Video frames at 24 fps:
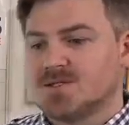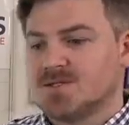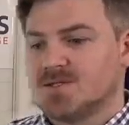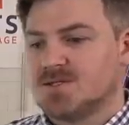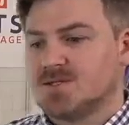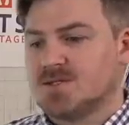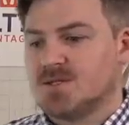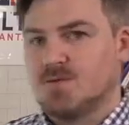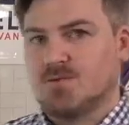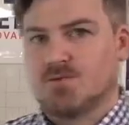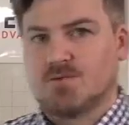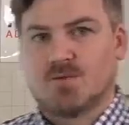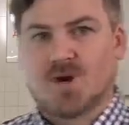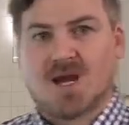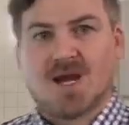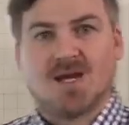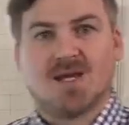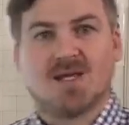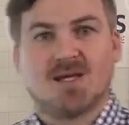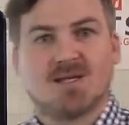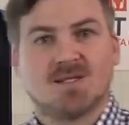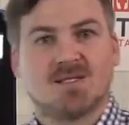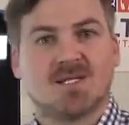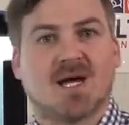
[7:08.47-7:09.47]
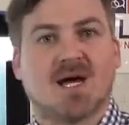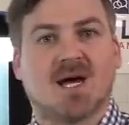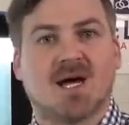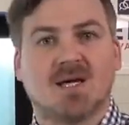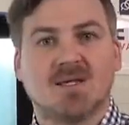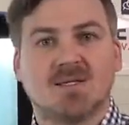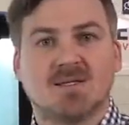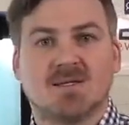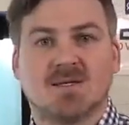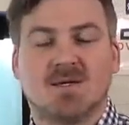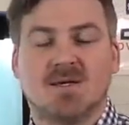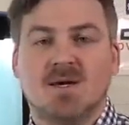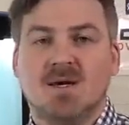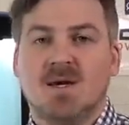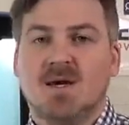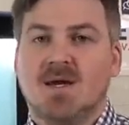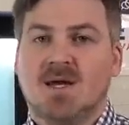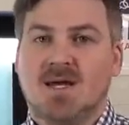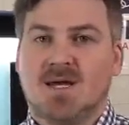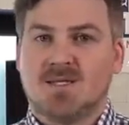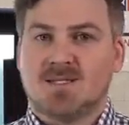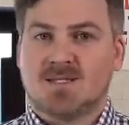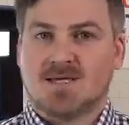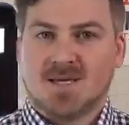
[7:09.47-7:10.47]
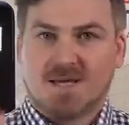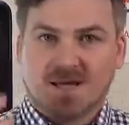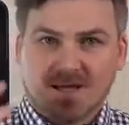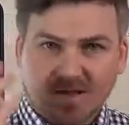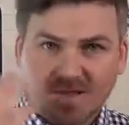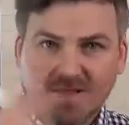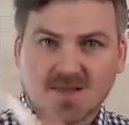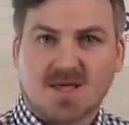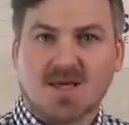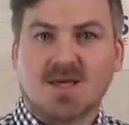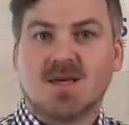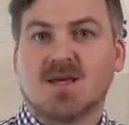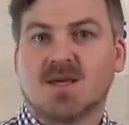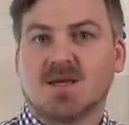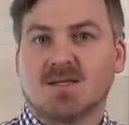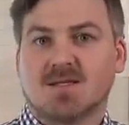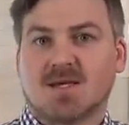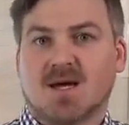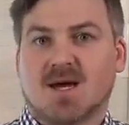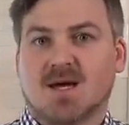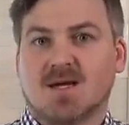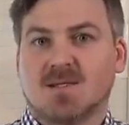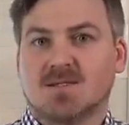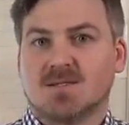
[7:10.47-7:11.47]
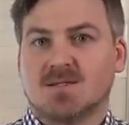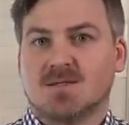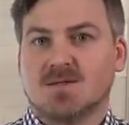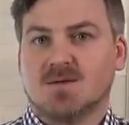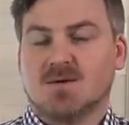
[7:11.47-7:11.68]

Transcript: just a writing task, it's a thinking task.